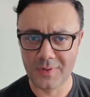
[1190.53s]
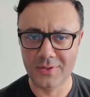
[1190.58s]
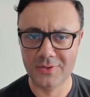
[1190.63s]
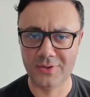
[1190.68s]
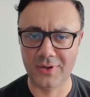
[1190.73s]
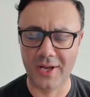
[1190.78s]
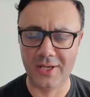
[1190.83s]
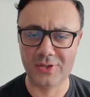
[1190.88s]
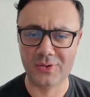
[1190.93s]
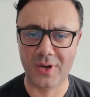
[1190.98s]

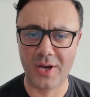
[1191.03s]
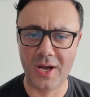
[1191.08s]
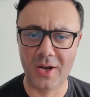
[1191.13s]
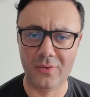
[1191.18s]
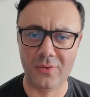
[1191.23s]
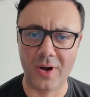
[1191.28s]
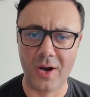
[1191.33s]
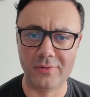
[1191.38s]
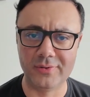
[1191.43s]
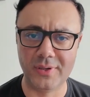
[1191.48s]
So that's why
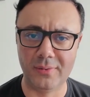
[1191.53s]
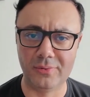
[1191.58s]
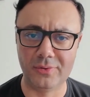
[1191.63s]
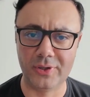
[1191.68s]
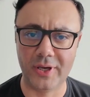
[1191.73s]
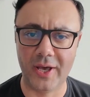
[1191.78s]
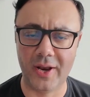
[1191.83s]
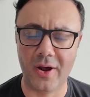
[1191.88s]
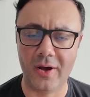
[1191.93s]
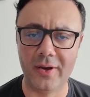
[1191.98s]
I was able
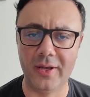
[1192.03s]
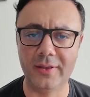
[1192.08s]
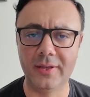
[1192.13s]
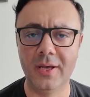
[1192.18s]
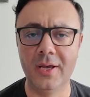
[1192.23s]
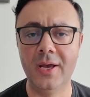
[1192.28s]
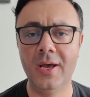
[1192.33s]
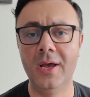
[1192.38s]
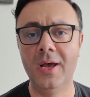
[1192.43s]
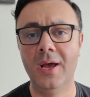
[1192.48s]
to get on it.
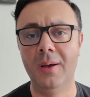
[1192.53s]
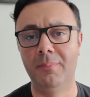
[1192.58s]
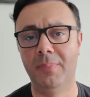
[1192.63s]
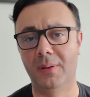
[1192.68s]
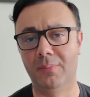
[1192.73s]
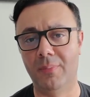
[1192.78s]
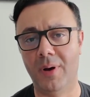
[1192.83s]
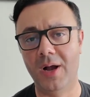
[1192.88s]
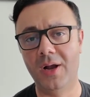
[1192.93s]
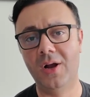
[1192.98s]

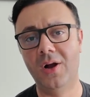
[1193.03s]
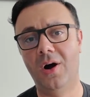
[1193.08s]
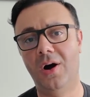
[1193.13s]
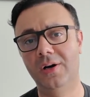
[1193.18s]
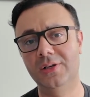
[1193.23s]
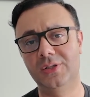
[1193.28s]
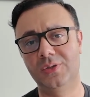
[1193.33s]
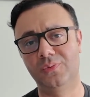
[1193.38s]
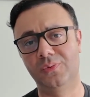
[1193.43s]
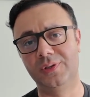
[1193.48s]
But my
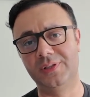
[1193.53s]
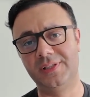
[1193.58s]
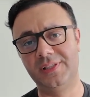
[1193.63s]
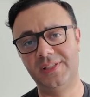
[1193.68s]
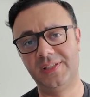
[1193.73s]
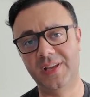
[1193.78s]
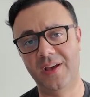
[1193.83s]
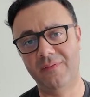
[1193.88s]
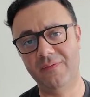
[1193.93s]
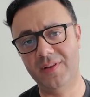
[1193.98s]
cost was
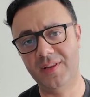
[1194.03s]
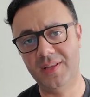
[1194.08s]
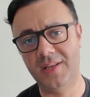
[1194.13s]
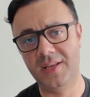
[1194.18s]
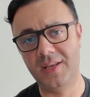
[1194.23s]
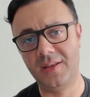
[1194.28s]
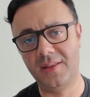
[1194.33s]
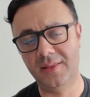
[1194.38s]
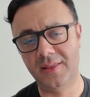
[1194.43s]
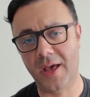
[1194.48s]

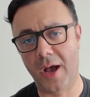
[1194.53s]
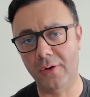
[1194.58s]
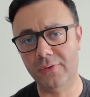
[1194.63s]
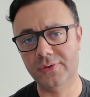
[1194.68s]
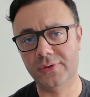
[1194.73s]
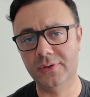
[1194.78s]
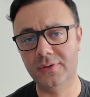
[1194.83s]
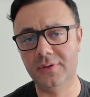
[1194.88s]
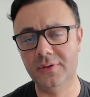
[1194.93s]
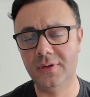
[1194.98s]

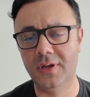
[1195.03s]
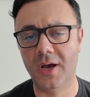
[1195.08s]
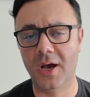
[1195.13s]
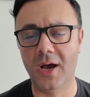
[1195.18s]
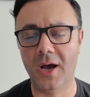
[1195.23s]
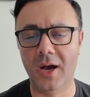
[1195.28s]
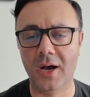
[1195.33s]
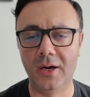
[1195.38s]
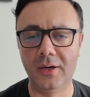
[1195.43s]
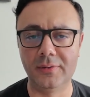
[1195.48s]
$70,000
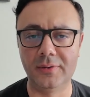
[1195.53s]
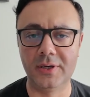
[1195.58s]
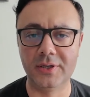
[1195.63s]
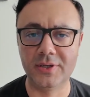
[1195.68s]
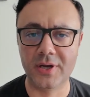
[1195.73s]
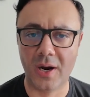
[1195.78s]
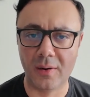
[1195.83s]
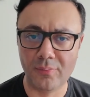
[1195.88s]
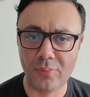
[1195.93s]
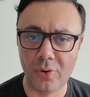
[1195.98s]

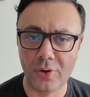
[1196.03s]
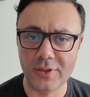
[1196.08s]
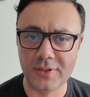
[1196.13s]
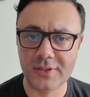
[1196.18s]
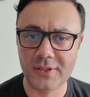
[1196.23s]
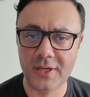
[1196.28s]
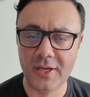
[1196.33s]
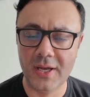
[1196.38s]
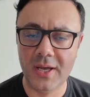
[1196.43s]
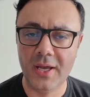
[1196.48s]
Qatar
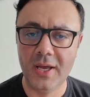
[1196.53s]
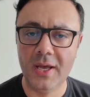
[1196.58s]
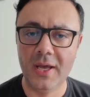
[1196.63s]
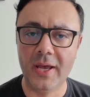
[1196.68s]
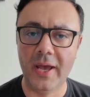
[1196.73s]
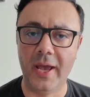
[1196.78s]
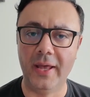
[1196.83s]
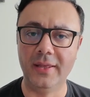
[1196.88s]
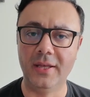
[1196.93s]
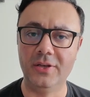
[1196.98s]
points,
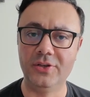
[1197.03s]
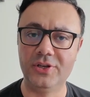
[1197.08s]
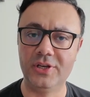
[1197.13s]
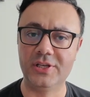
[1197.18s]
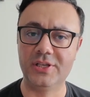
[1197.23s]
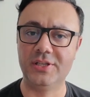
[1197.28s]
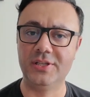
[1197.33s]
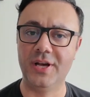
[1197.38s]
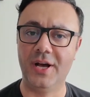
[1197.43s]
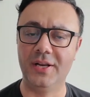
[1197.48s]
and then
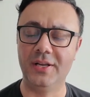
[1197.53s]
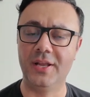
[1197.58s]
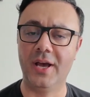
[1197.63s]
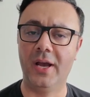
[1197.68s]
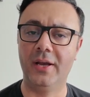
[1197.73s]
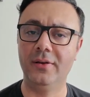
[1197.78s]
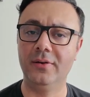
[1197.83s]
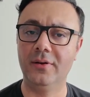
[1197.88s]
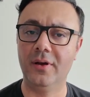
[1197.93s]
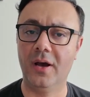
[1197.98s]
just
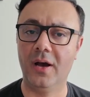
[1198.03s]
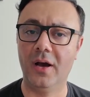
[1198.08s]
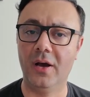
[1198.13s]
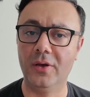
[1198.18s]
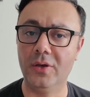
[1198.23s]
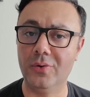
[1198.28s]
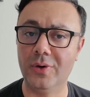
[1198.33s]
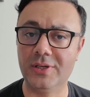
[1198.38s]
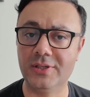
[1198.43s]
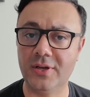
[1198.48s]
99
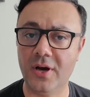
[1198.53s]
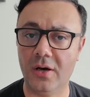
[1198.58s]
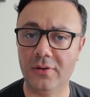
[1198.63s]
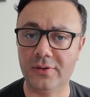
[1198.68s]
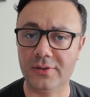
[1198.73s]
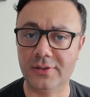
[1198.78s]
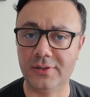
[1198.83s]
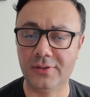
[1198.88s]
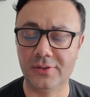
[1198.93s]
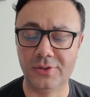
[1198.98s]
US
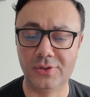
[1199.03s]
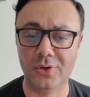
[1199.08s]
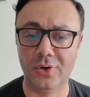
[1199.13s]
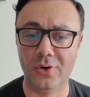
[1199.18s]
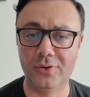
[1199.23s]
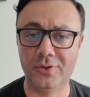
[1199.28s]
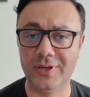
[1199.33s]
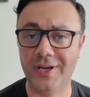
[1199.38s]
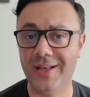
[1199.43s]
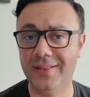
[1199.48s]
dollars.
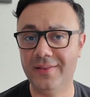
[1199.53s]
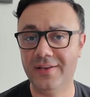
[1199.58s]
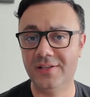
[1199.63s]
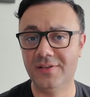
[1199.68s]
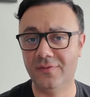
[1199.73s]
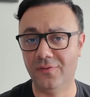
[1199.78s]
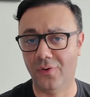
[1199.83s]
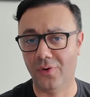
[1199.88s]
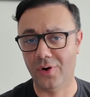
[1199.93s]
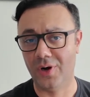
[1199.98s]
So to get this
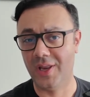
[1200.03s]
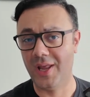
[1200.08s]
for